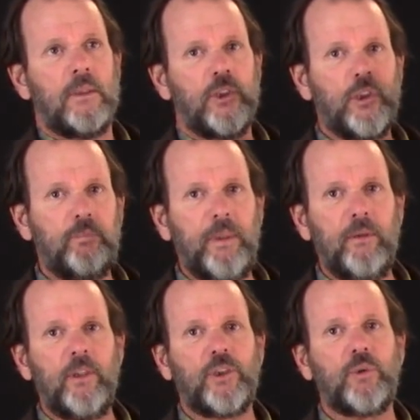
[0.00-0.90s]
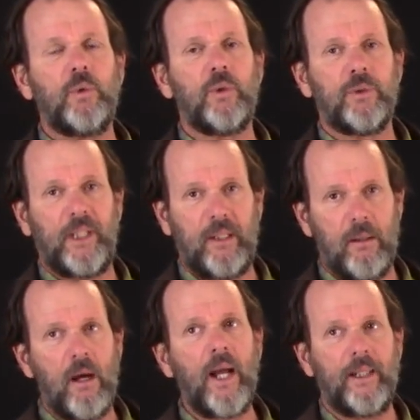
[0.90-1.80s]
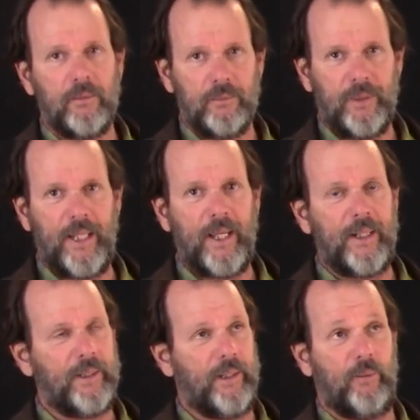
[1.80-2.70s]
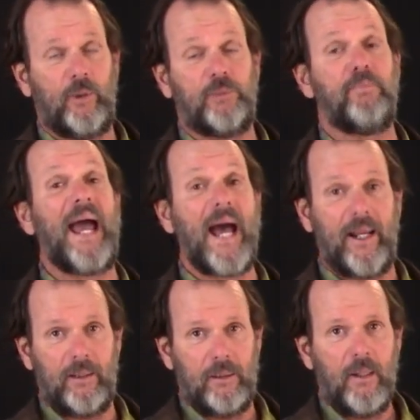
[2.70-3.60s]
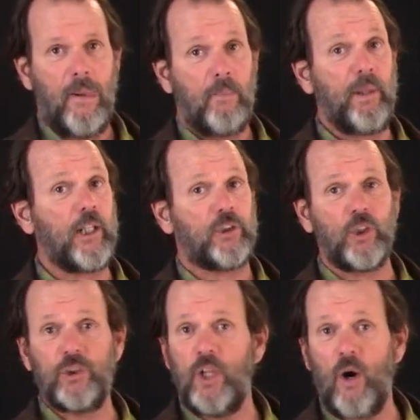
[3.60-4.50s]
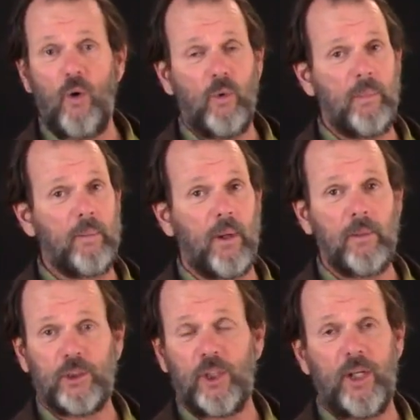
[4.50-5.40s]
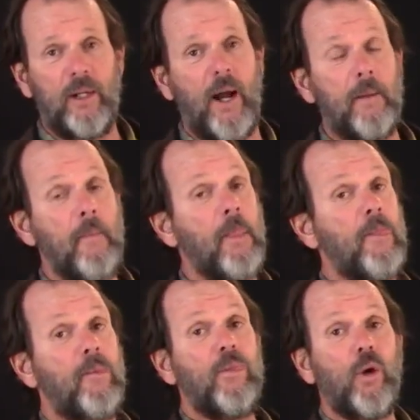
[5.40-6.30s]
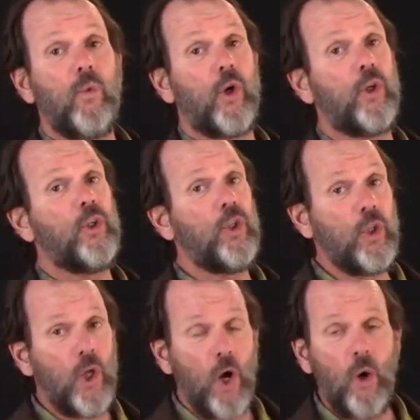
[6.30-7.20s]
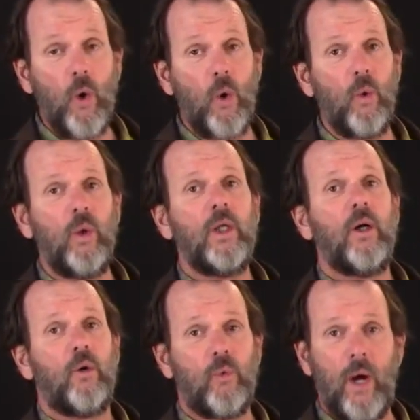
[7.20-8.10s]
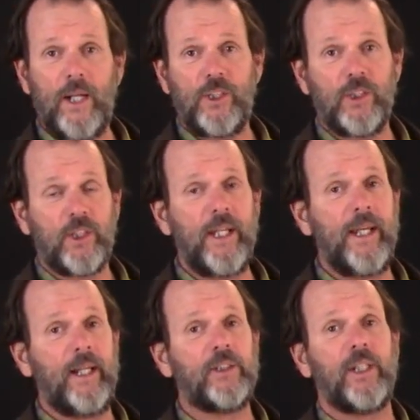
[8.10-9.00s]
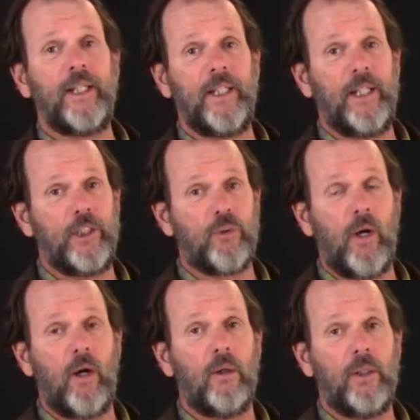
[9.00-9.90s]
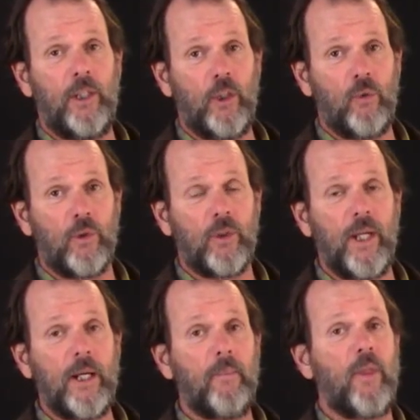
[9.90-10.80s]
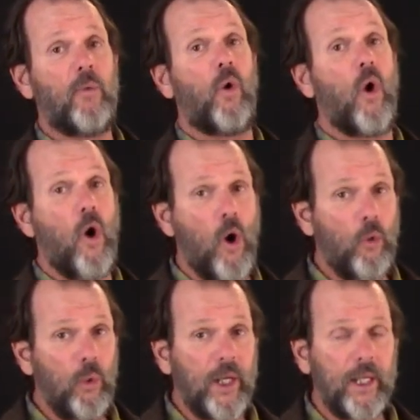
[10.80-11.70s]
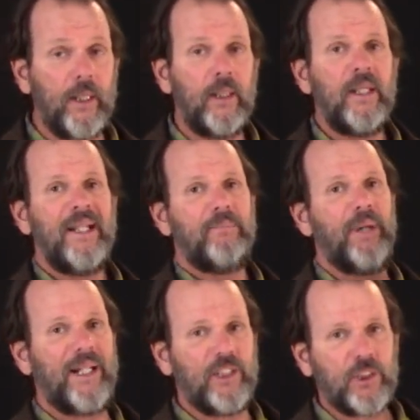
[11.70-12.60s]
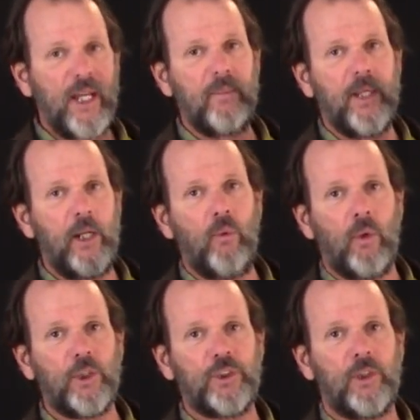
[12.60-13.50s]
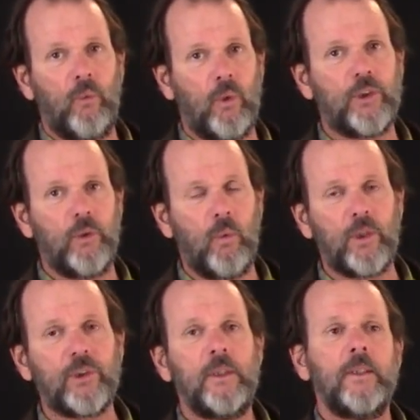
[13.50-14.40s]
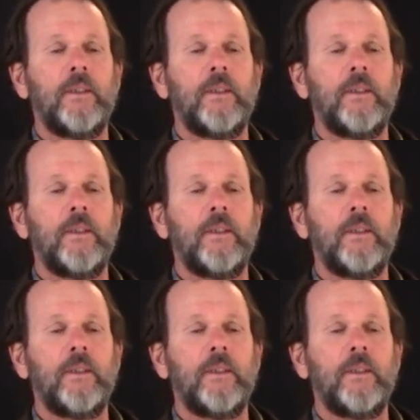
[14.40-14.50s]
spiritual decline, and it was bad, because remember, I'm going to show you tonight, there were no righteous kings in Israel, in the northern kingdom. They were all wicked, but it just kept getting worse and worse and worse.